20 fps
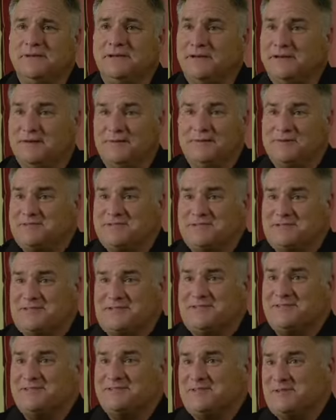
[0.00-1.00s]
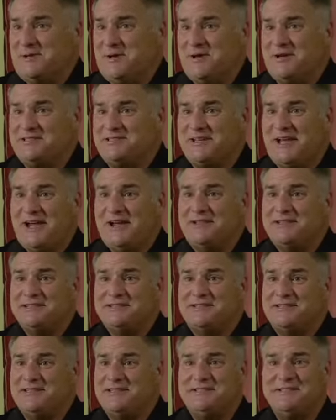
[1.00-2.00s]
and there was just like this long
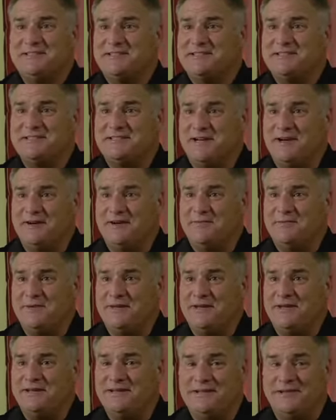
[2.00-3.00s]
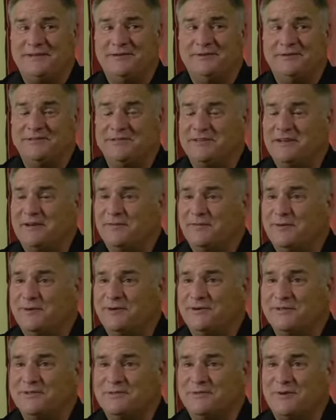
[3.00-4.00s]
silence and he just stared at me and then he looked at
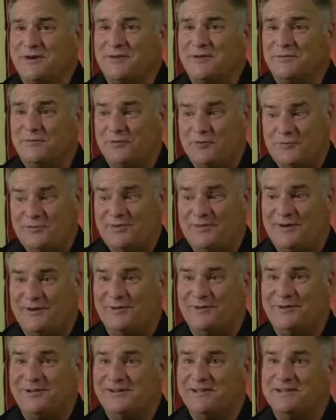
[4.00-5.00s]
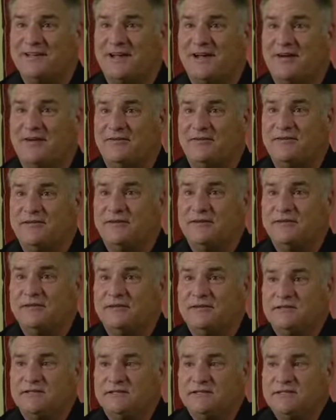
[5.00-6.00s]
everyone else around the room and they were looking down
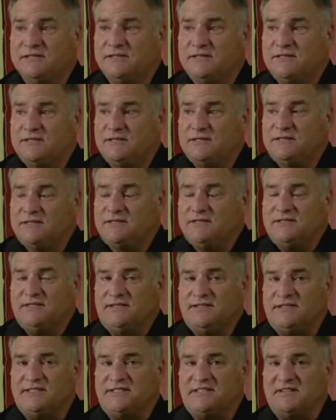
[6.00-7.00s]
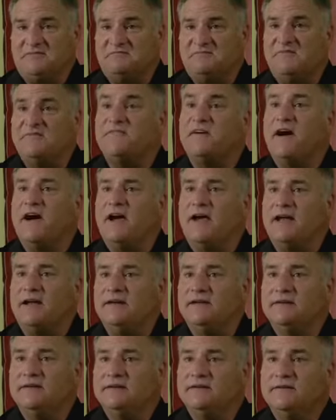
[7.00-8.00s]
and he said
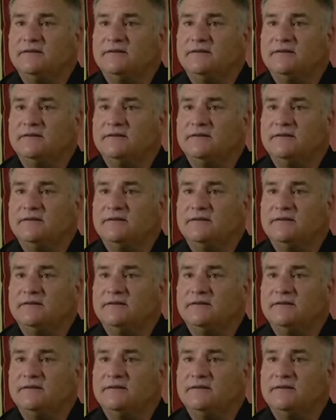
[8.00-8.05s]
fine